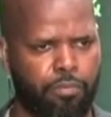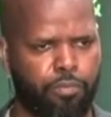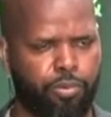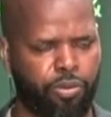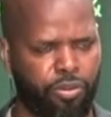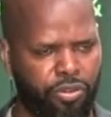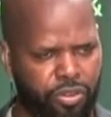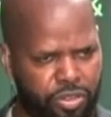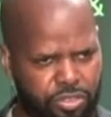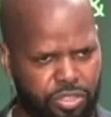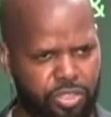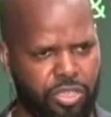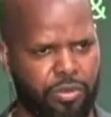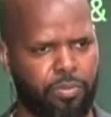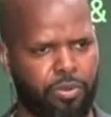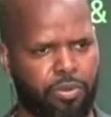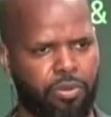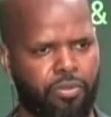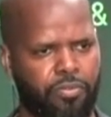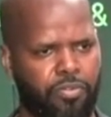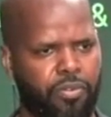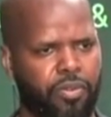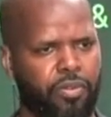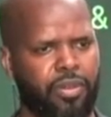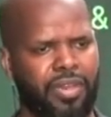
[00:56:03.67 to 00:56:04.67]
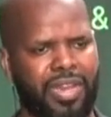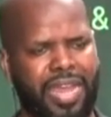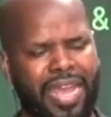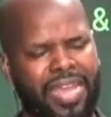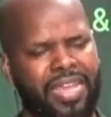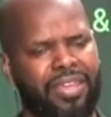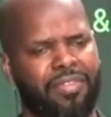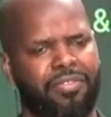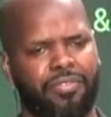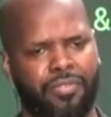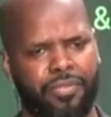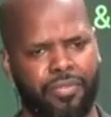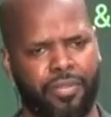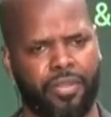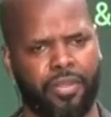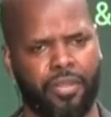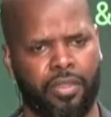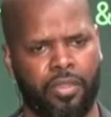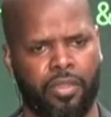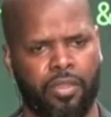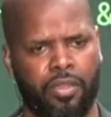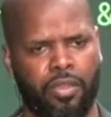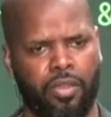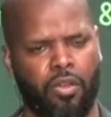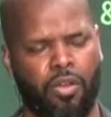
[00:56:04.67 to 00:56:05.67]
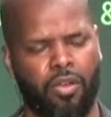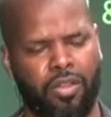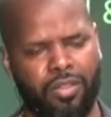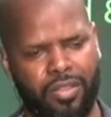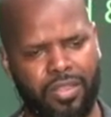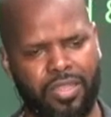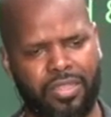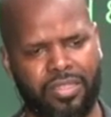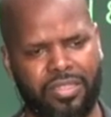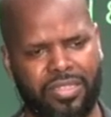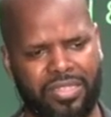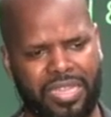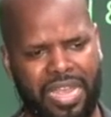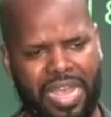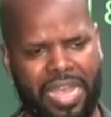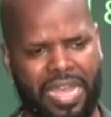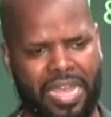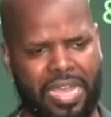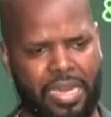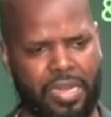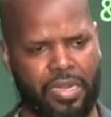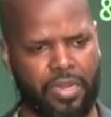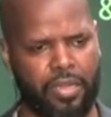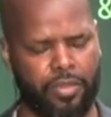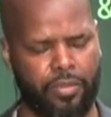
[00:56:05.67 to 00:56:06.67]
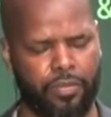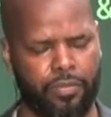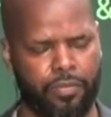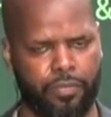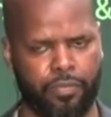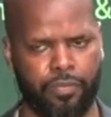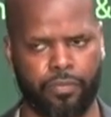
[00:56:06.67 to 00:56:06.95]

principle for life on this side,